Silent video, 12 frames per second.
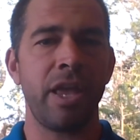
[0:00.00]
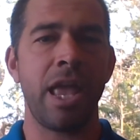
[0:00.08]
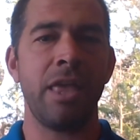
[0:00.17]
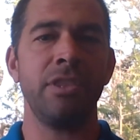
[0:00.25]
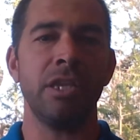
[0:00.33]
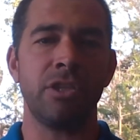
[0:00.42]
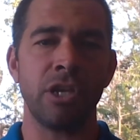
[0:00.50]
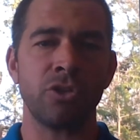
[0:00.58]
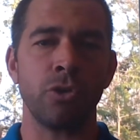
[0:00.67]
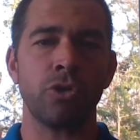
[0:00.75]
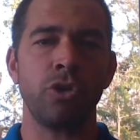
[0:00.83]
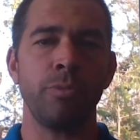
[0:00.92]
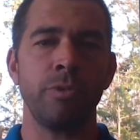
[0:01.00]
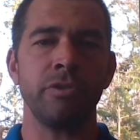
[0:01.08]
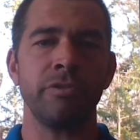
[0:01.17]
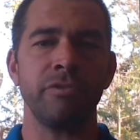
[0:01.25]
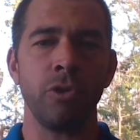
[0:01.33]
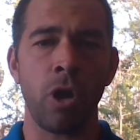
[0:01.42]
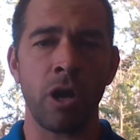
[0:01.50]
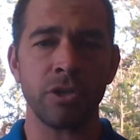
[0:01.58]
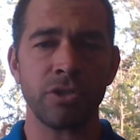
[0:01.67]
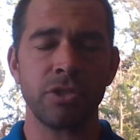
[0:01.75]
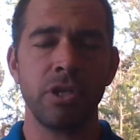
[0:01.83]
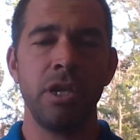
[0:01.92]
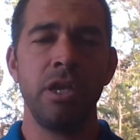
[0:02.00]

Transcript: and the additional cumulative loss